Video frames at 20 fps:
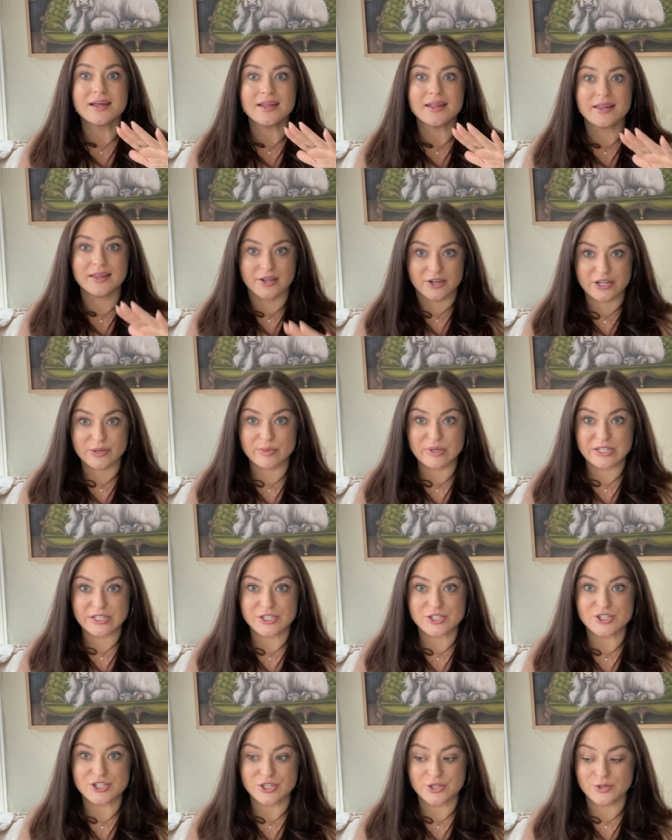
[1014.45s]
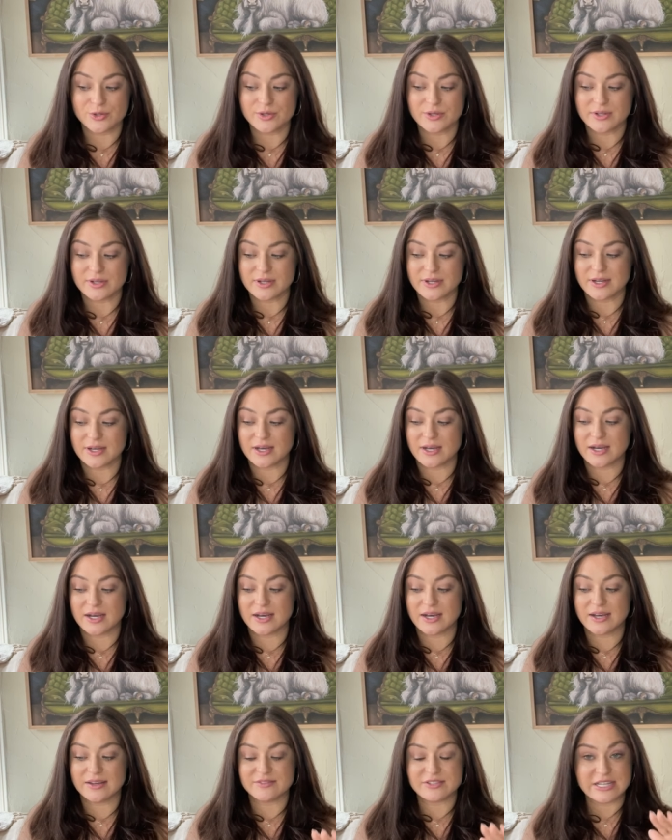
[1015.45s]
there can be an issue. Uh,
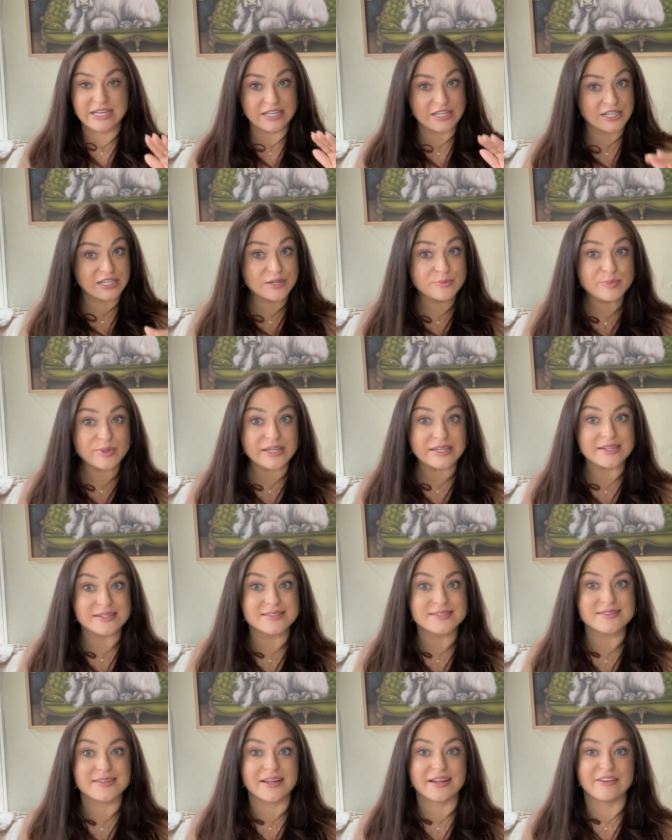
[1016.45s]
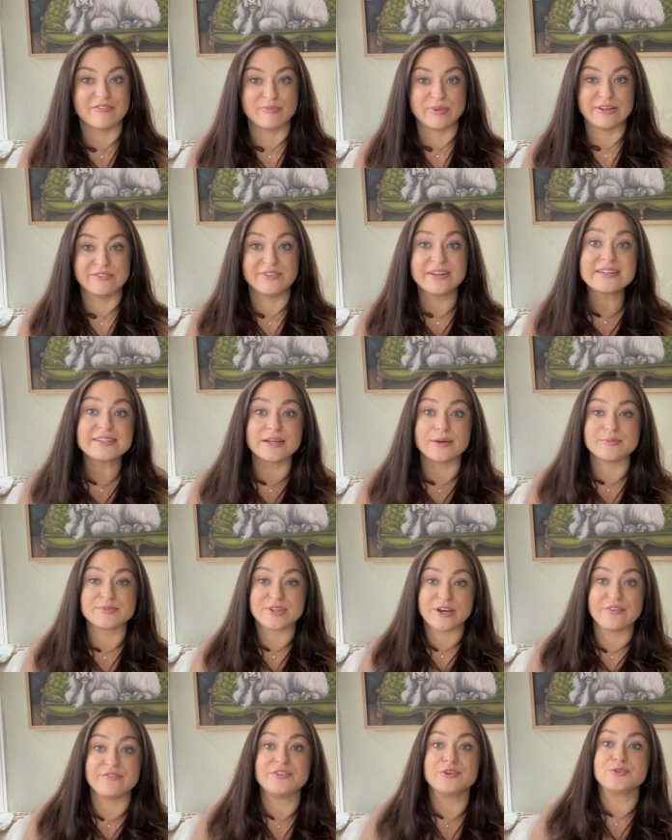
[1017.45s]
I've taken in pigs that have been victims
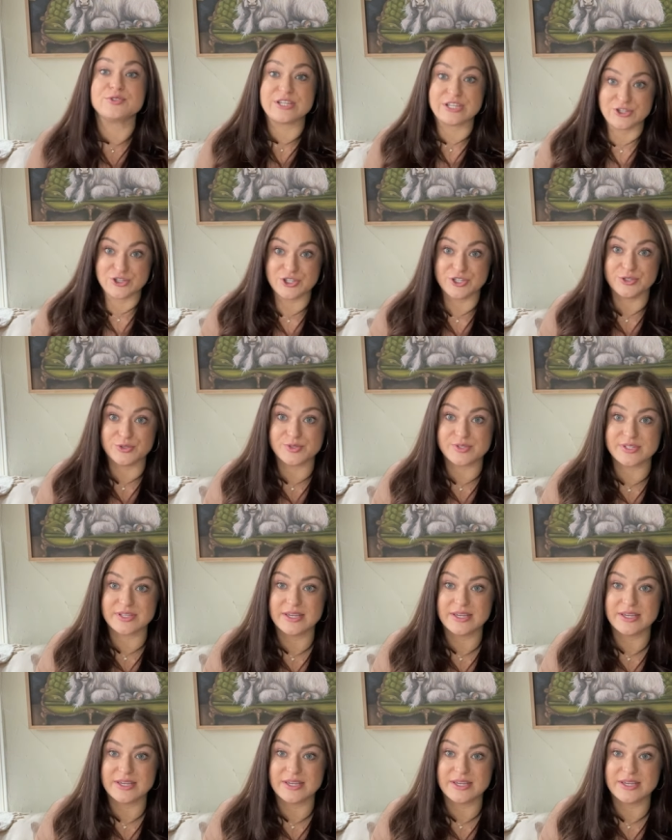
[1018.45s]
of those issues.